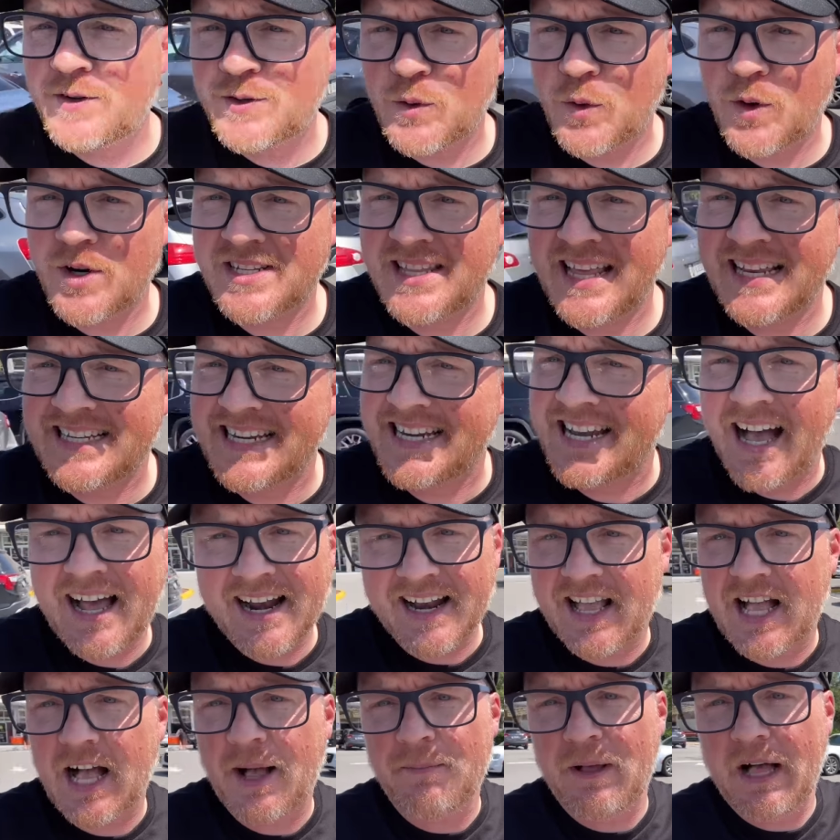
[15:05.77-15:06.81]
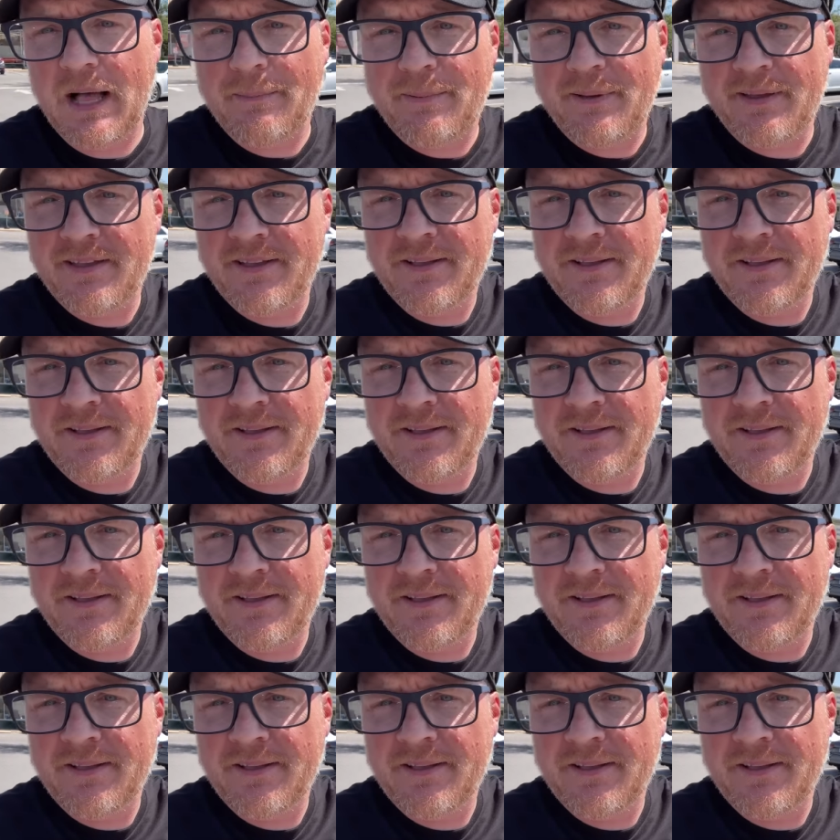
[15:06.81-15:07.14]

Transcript: stores, that did not come up.